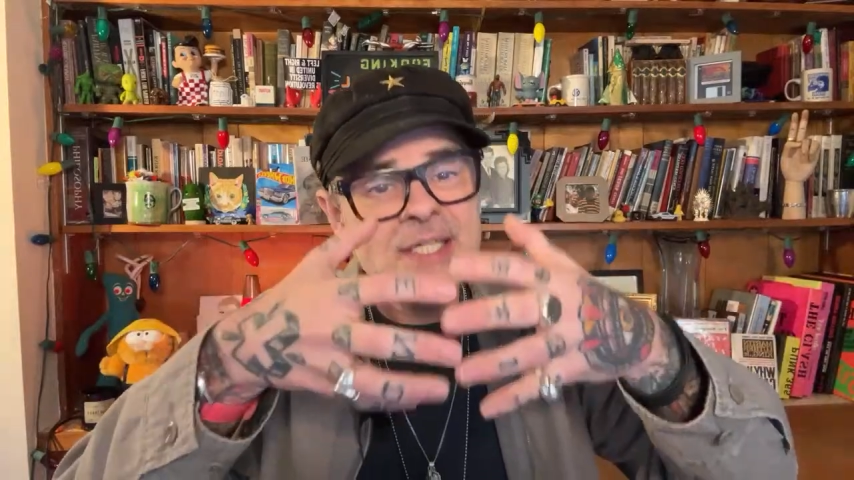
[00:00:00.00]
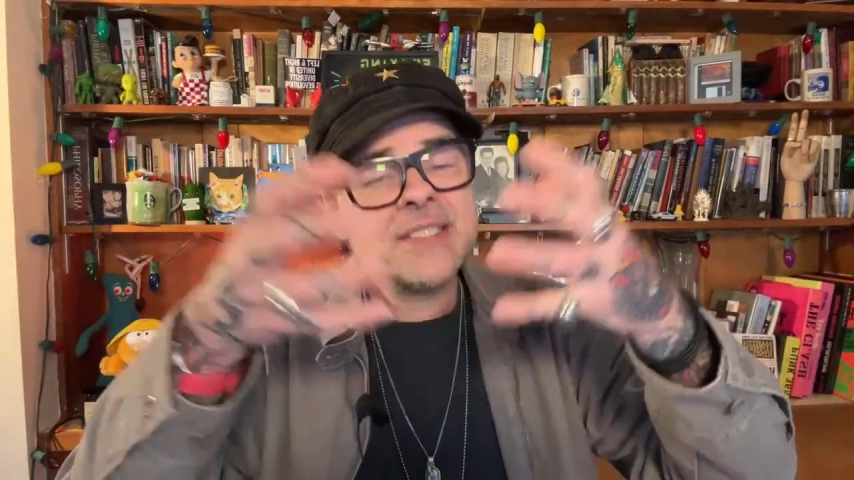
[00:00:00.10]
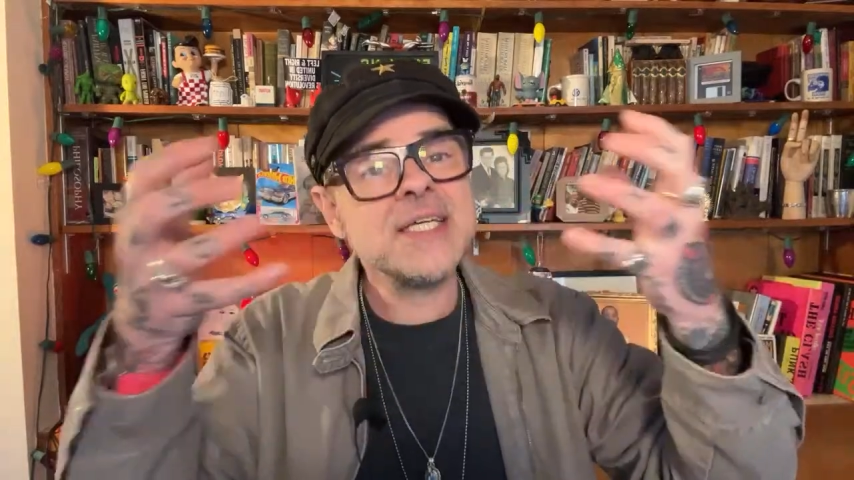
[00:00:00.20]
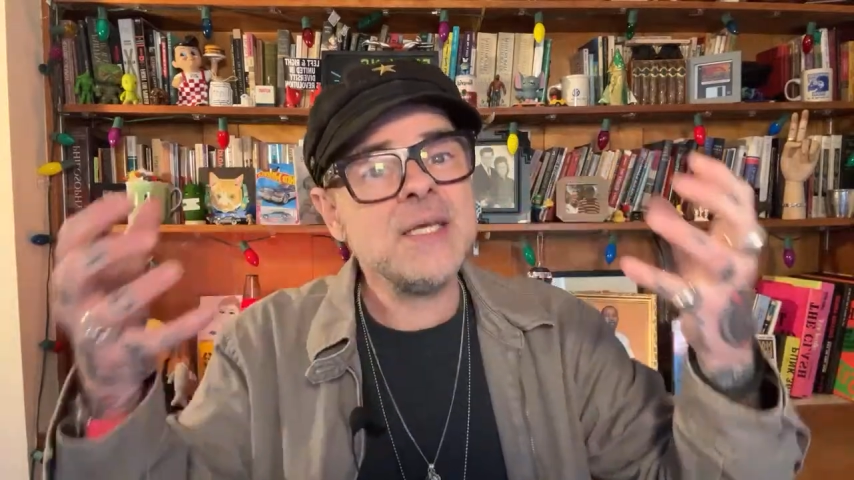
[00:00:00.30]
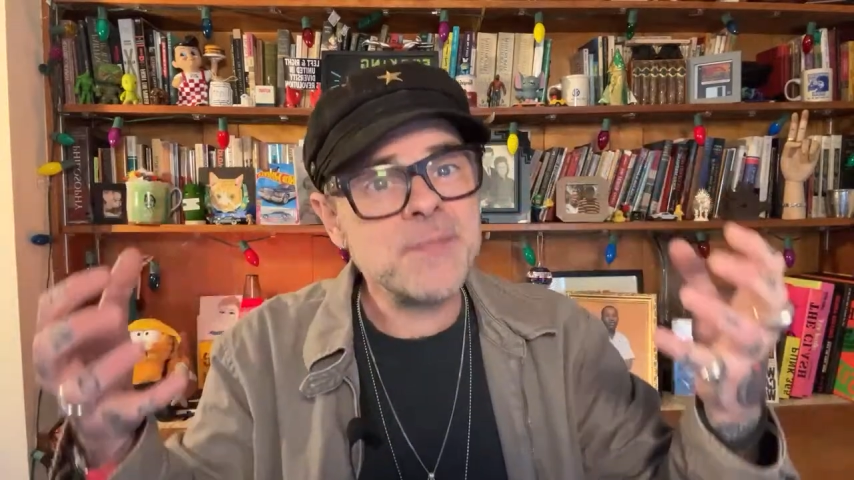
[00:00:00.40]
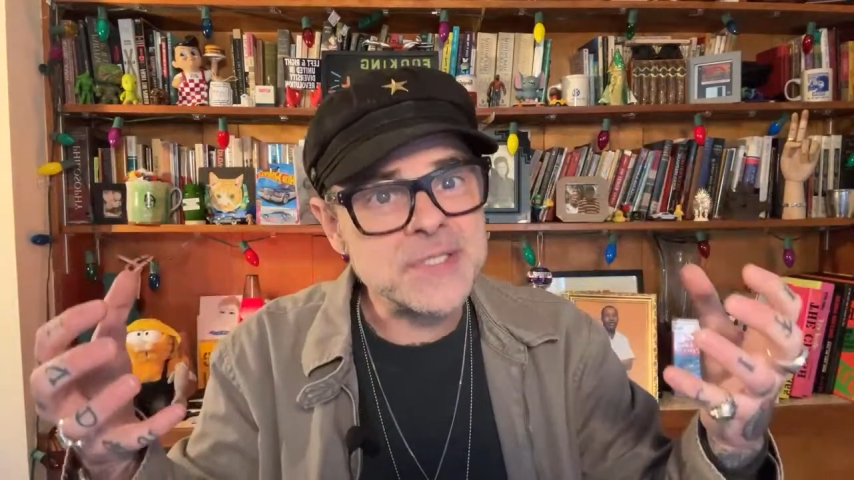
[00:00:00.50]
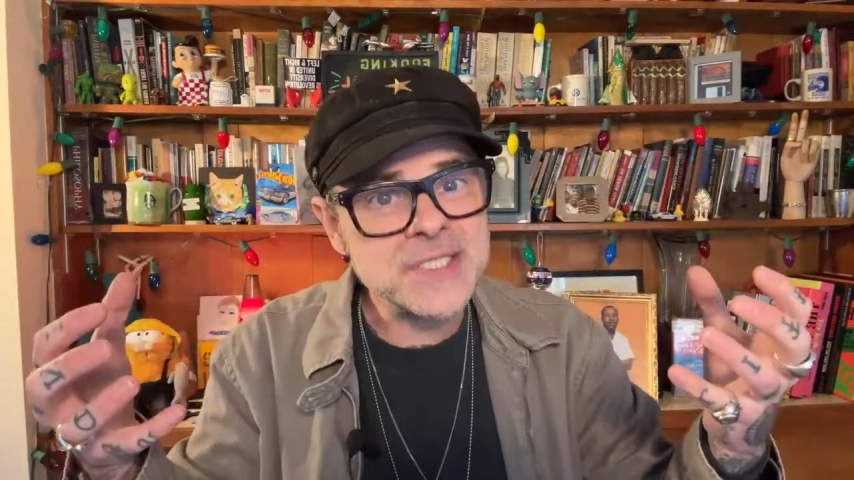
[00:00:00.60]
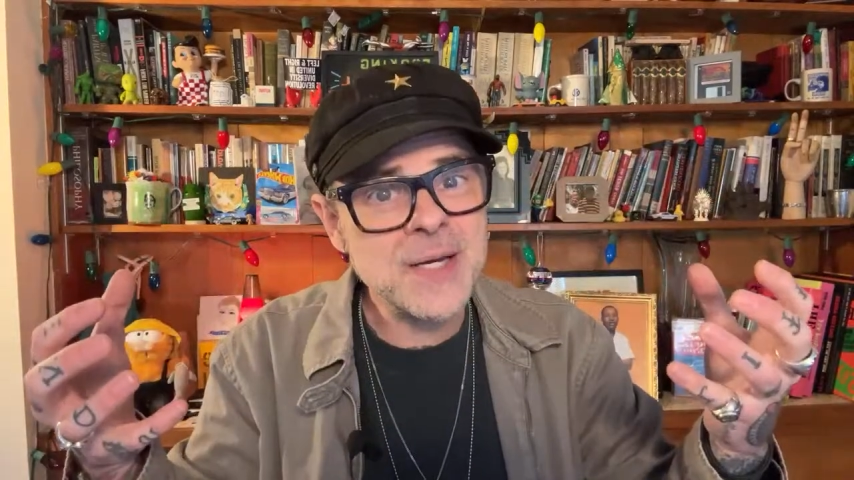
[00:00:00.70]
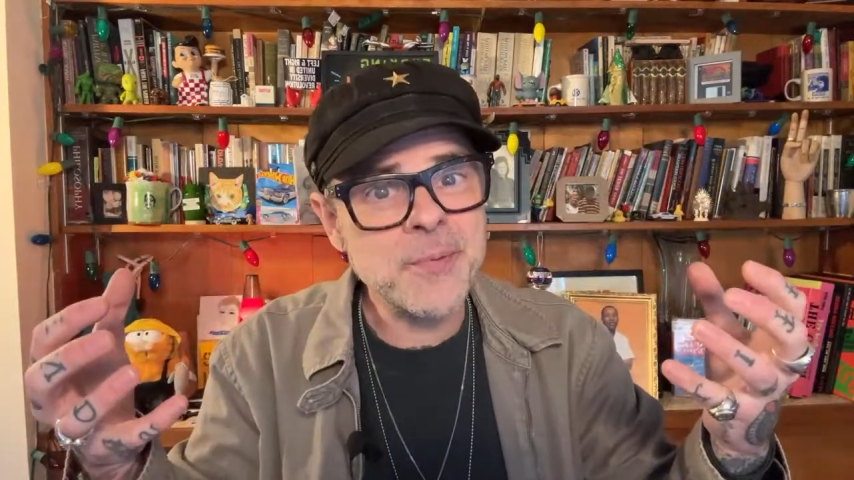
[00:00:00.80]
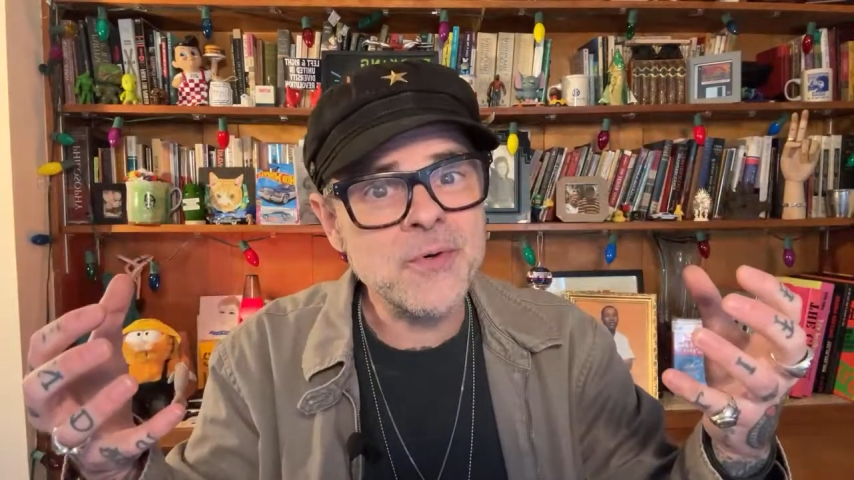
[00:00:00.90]
to keep us
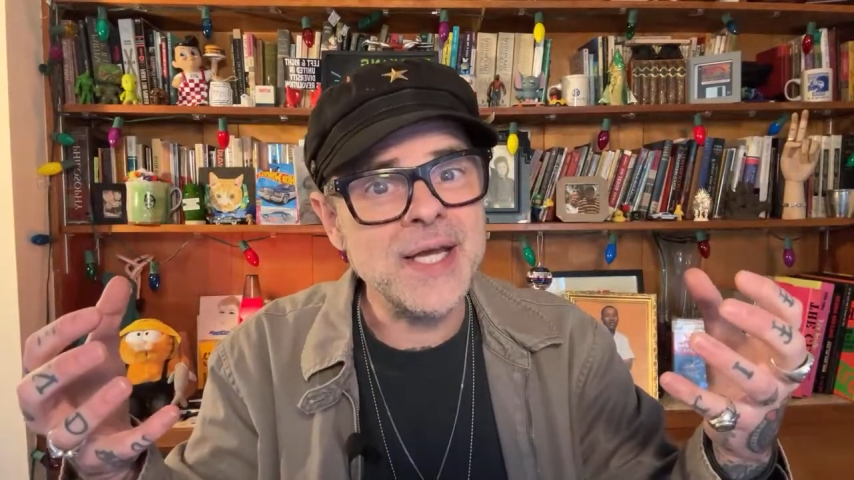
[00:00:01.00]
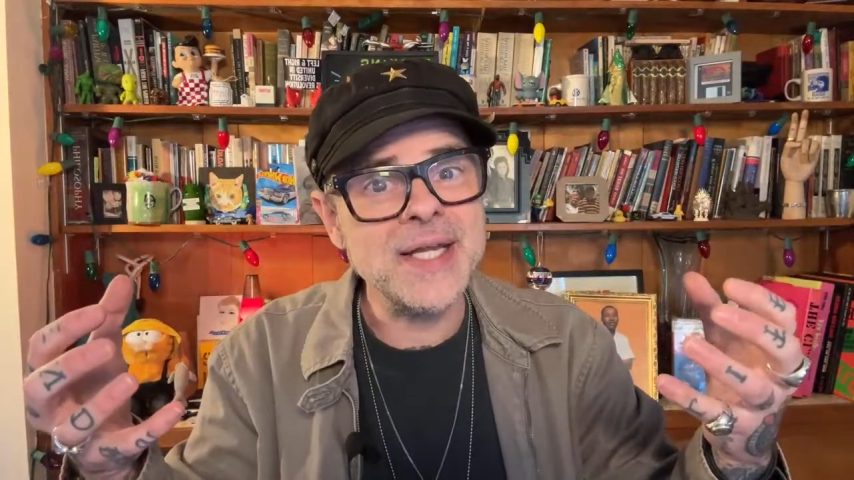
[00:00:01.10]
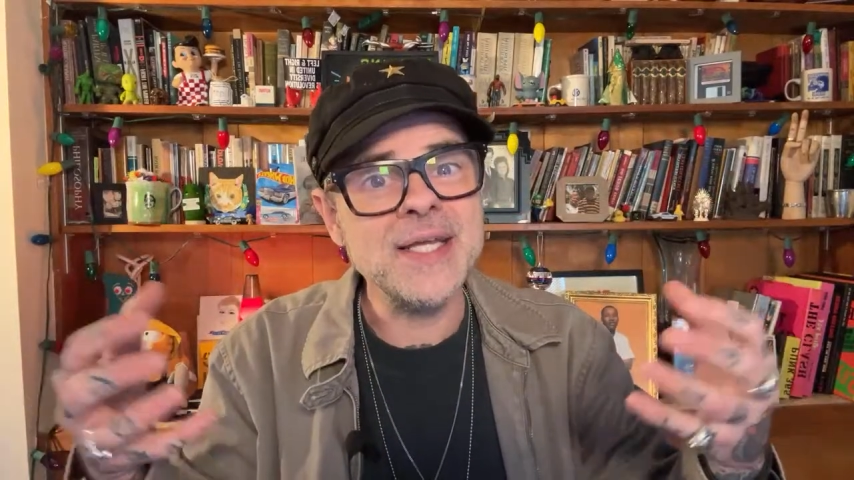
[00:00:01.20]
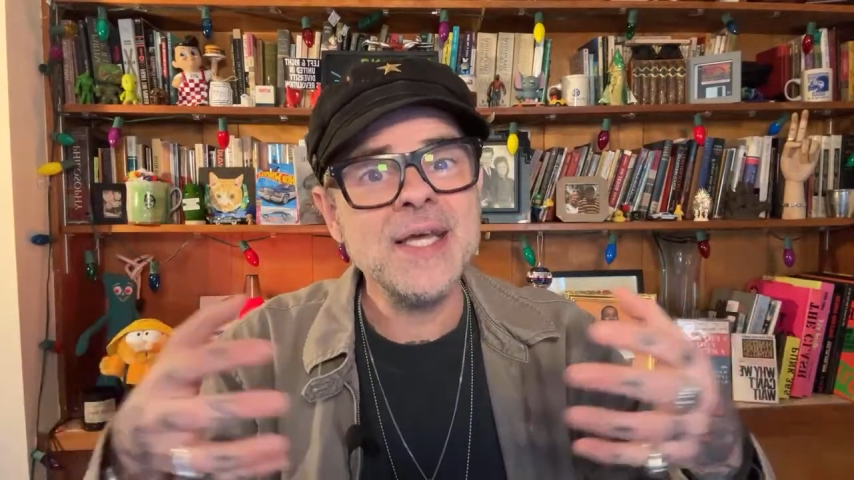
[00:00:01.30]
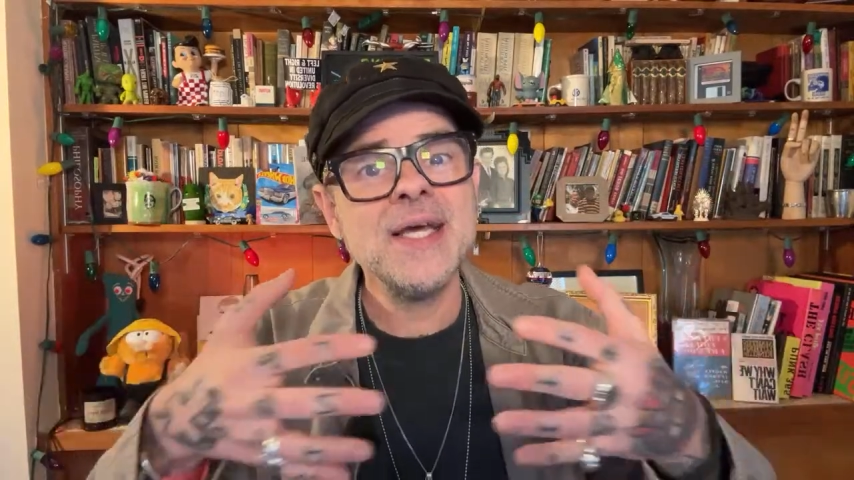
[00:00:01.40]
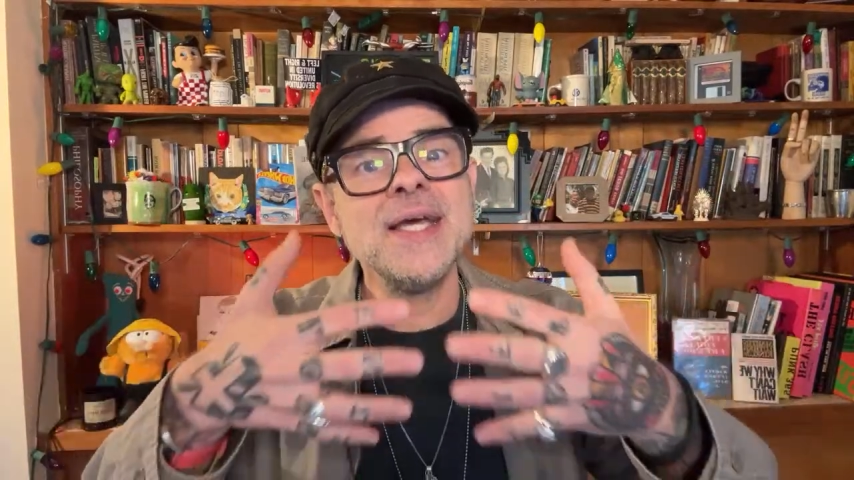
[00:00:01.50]
separated